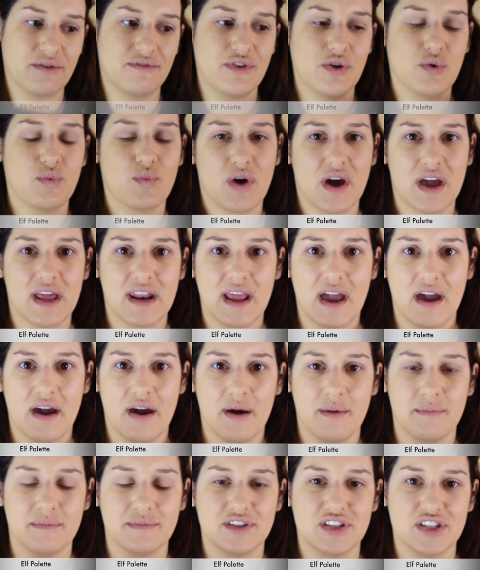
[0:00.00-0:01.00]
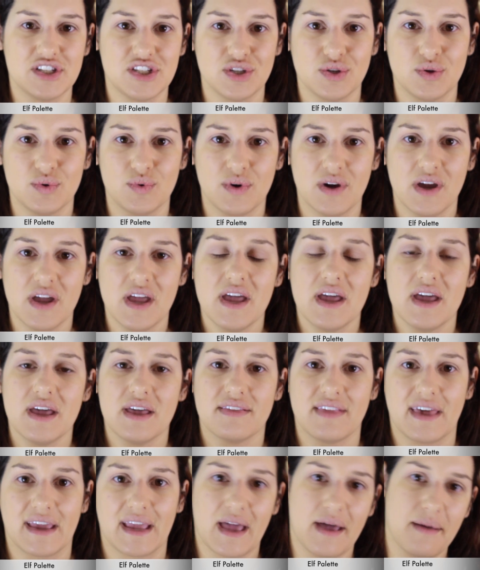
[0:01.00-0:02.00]
if you want to do
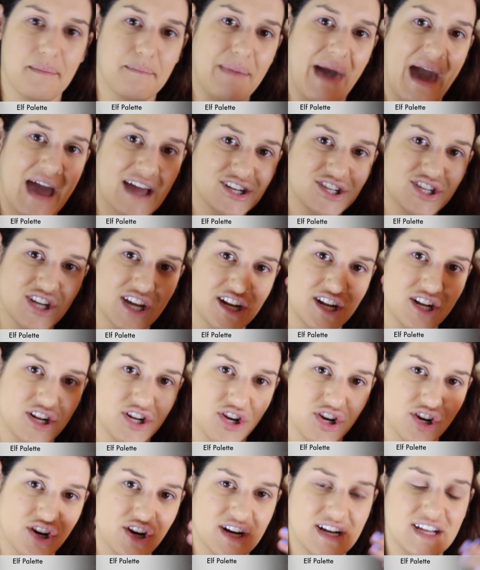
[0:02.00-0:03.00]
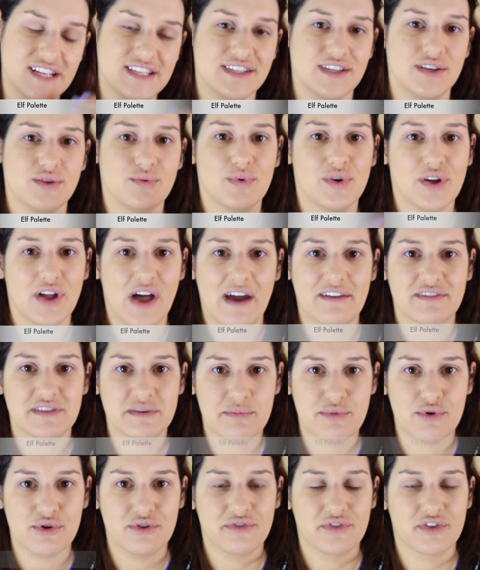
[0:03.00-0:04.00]
like a matte shade in your crease, you will have to
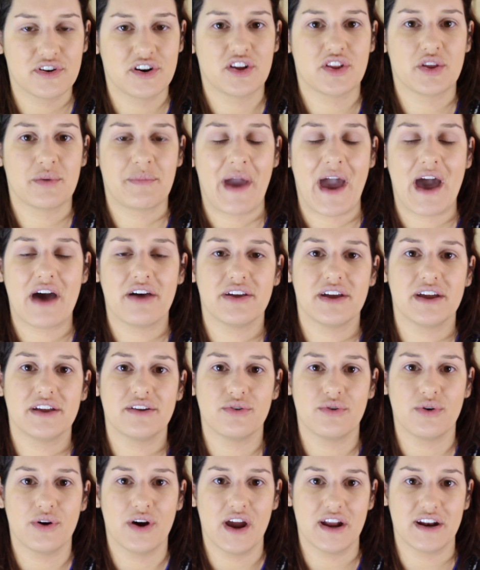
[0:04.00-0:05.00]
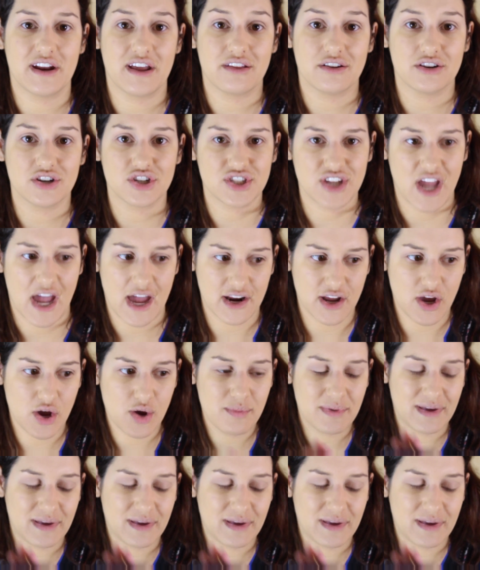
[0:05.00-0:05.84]
pull for another palette or another shadow,